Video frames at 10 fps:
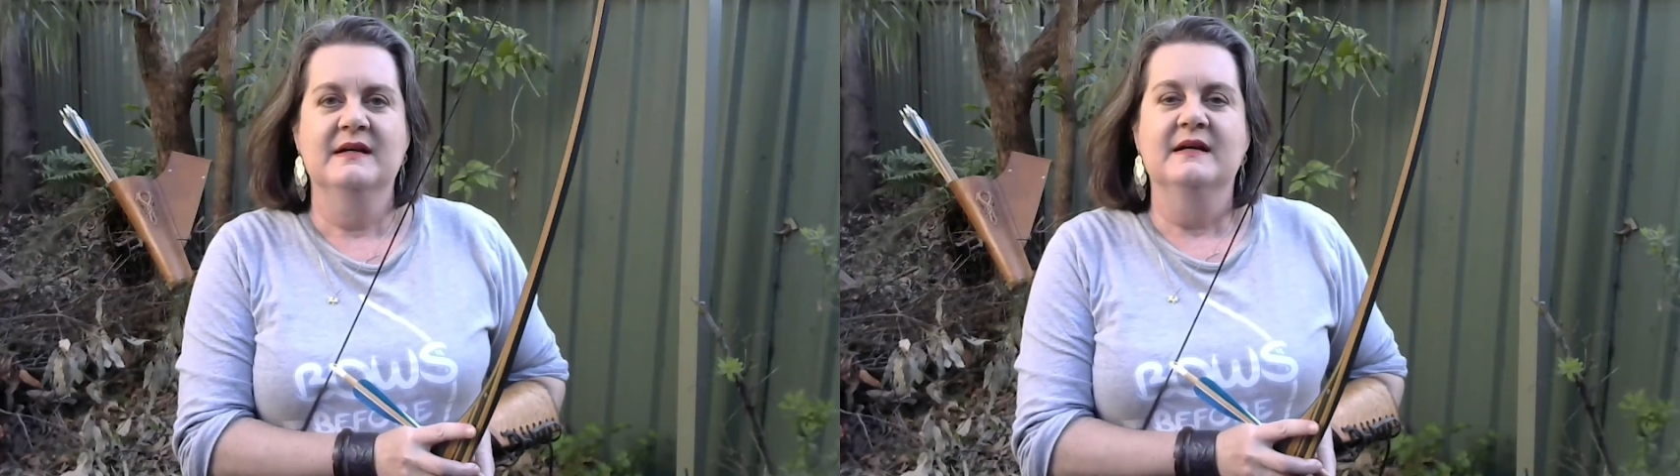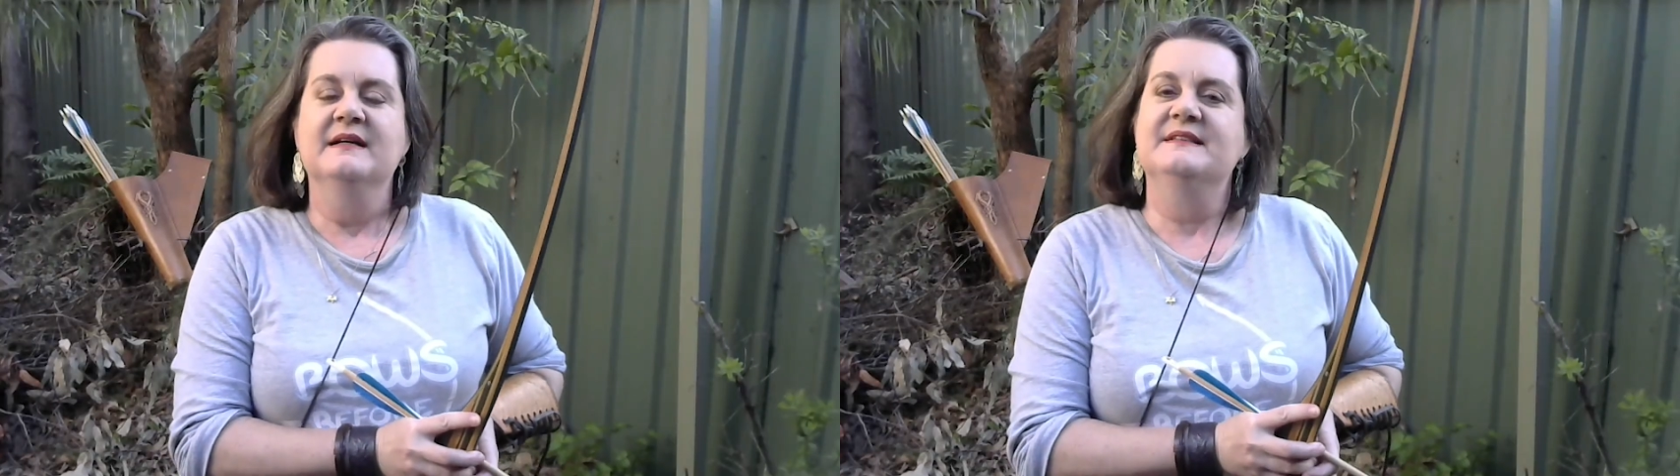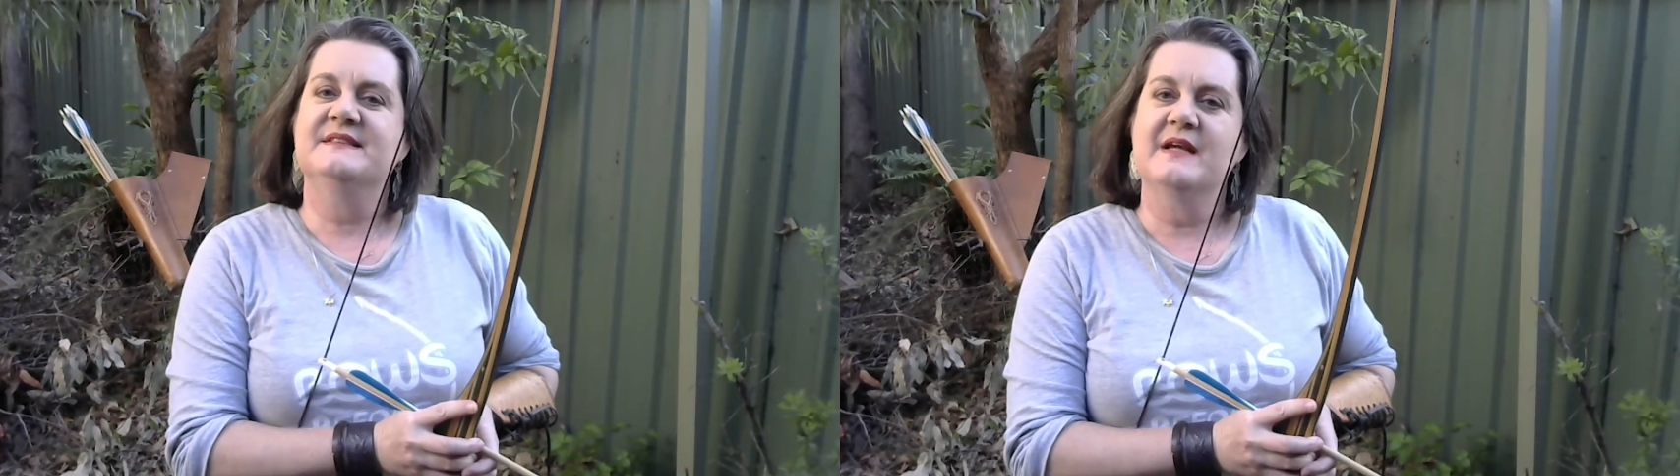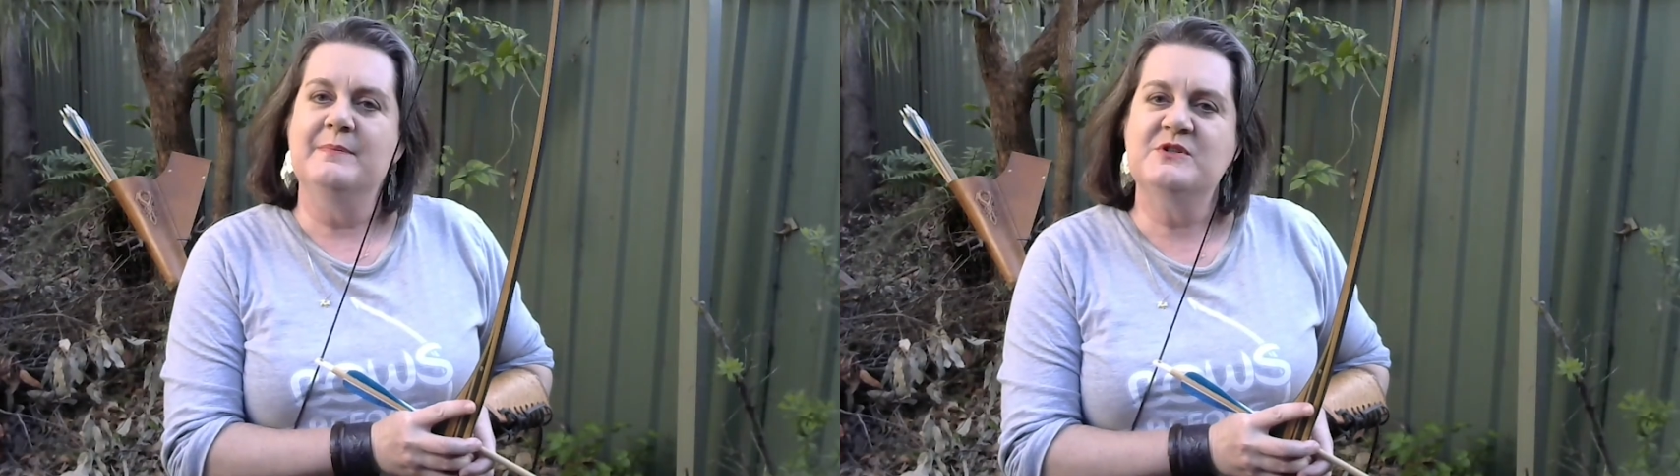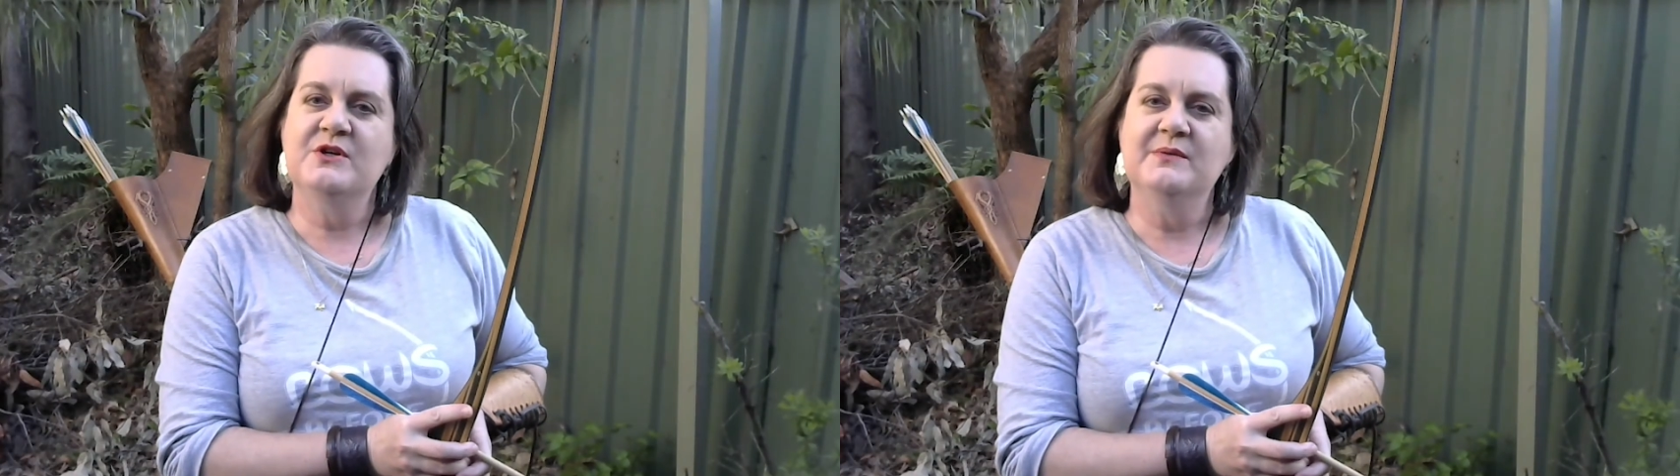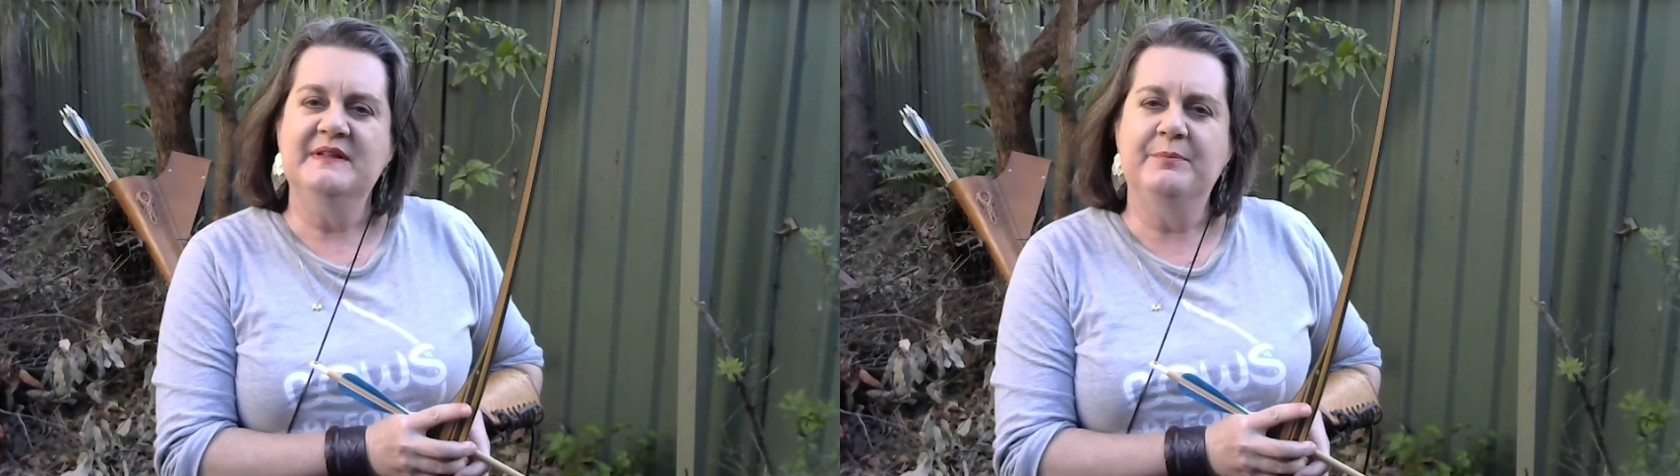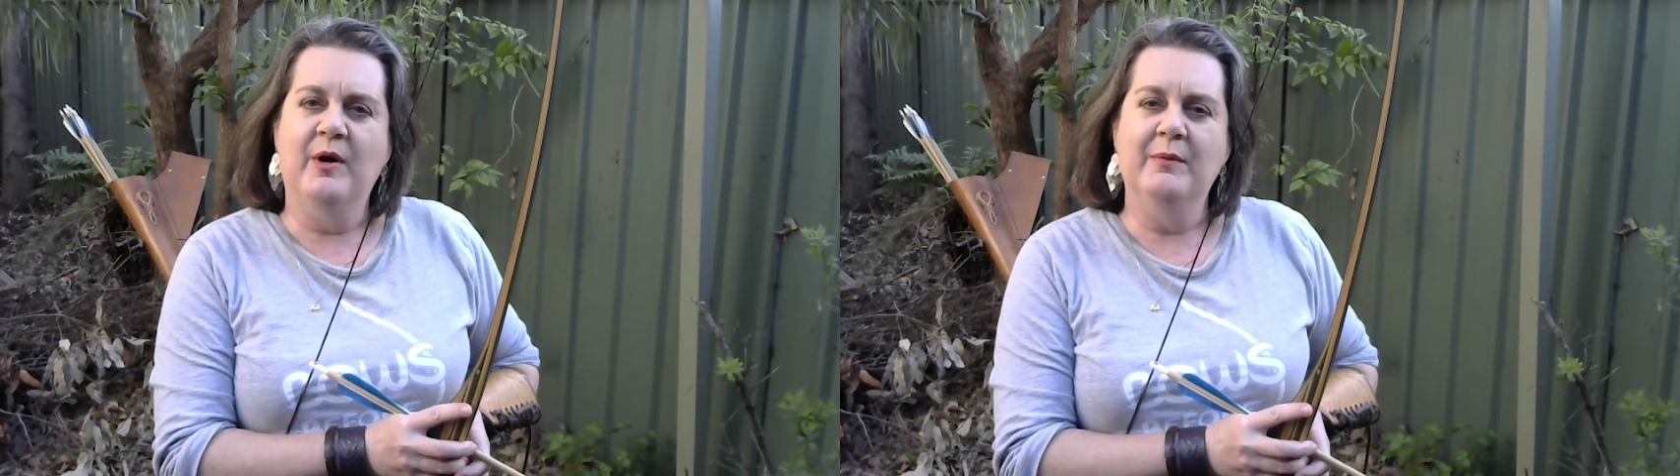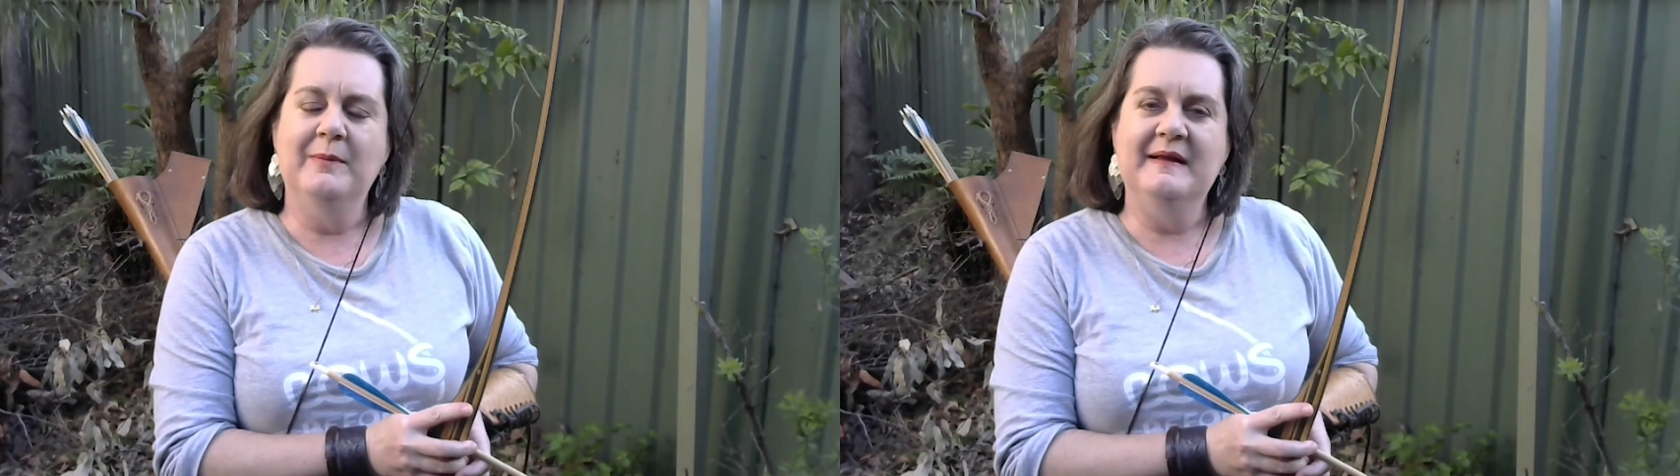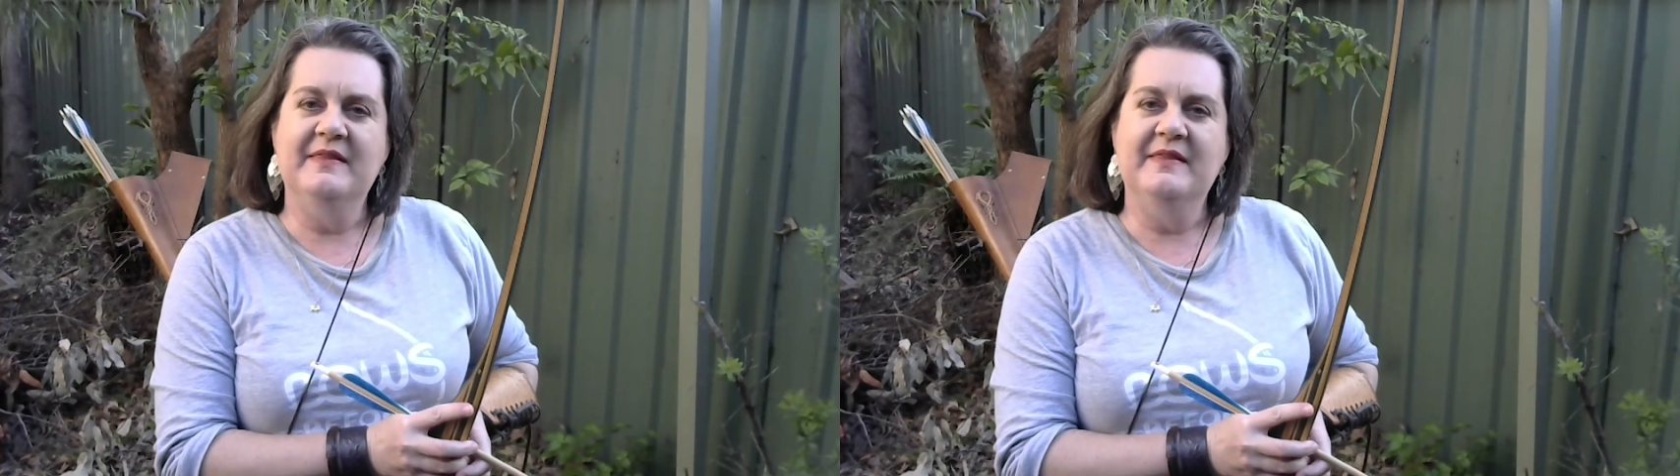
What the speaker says: Step 2 is probably